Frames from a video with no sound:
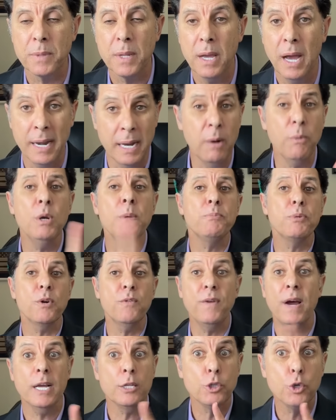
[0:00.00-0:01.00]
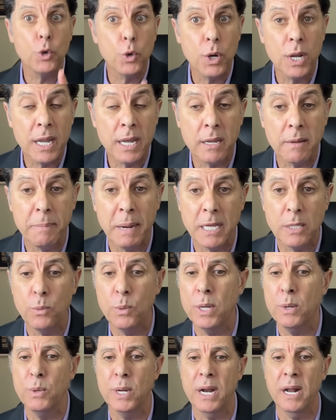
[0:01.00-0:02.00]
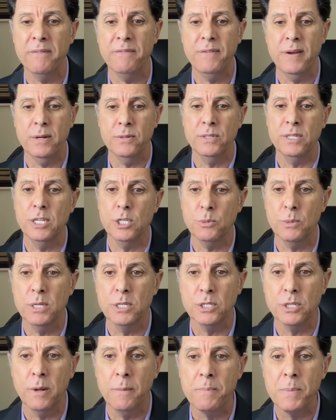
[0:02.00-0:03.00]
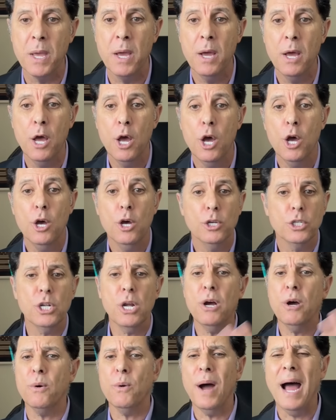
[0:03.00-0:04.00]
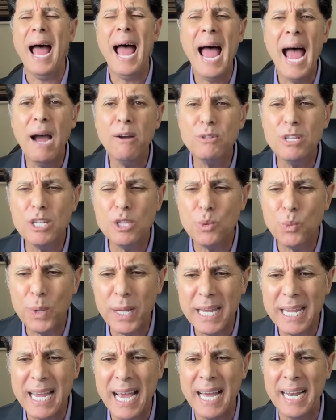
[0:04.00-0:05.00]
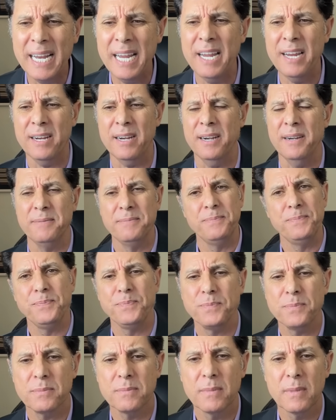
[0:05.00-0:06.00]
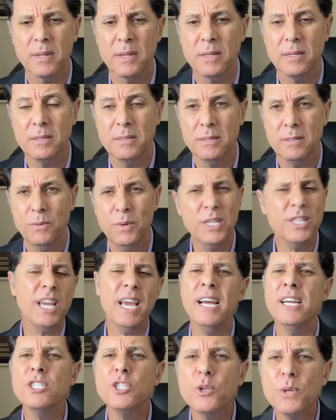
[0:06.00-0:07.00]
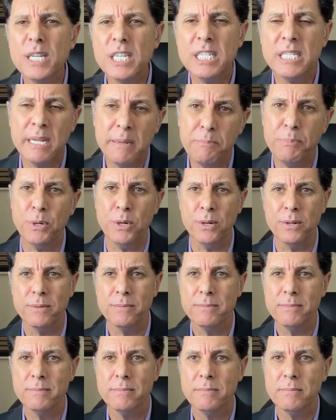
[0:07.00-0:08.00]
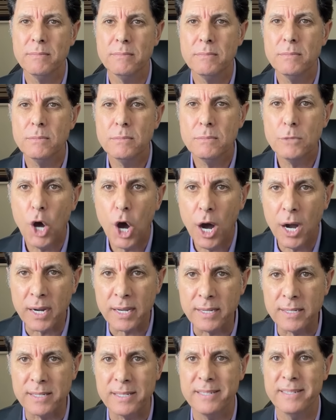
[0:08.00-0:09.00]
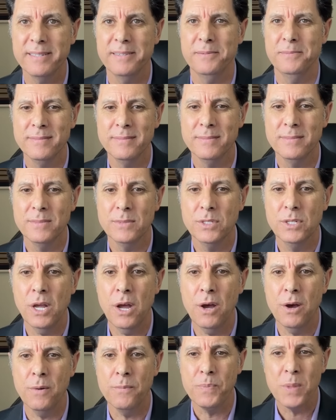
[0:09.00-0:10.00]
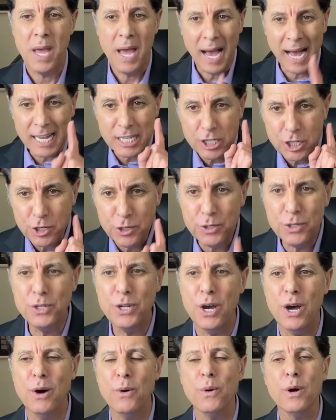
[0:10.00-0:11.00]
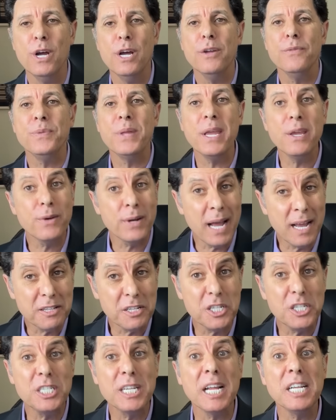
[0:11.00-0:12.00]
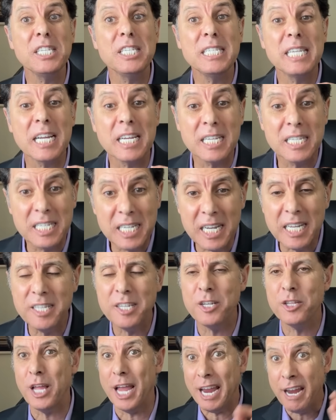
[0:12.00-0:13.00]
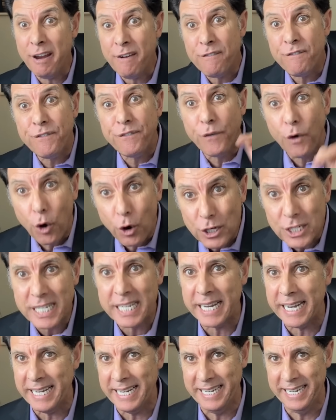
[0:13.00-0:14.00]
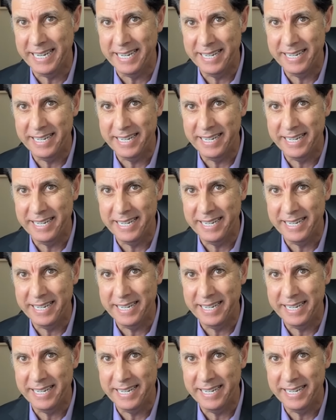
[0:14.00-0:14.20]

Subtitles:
And I will provide you a link, by the way, where I found this one. So how did we get here? Well, the answer is simple, AUKUS. So as you know, the United States succeeded in forcing,